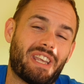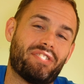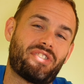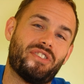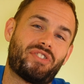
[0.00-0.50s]

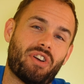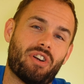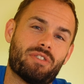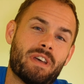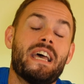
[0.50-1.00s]
is
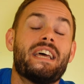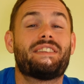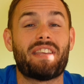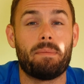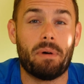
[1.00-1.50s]
concerned,
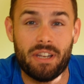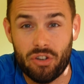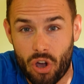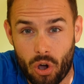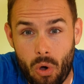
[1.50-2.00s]
does anybody
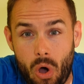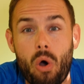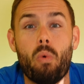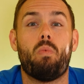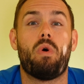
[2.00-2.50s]
know
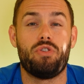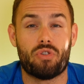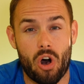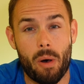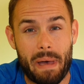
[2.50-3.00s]
what you
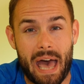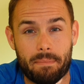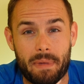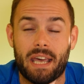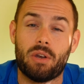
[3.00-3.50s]
call
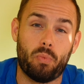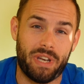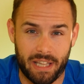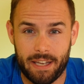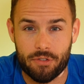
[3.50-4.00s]
Batman when
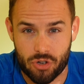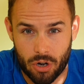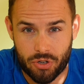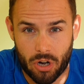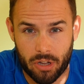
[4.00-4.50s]
he leaves
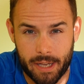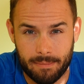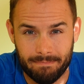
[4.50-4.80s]
church early?